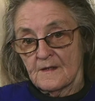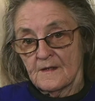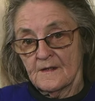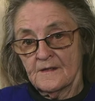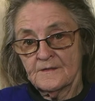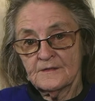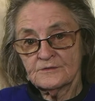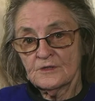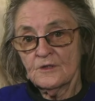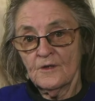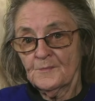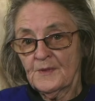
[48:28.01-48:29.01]
And there's a
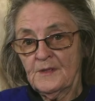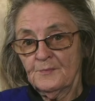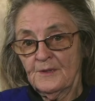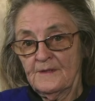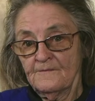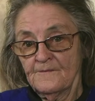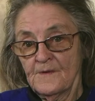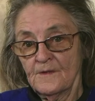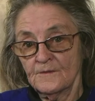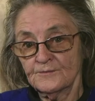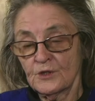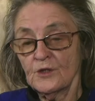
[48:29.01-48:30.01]
lot of people involved.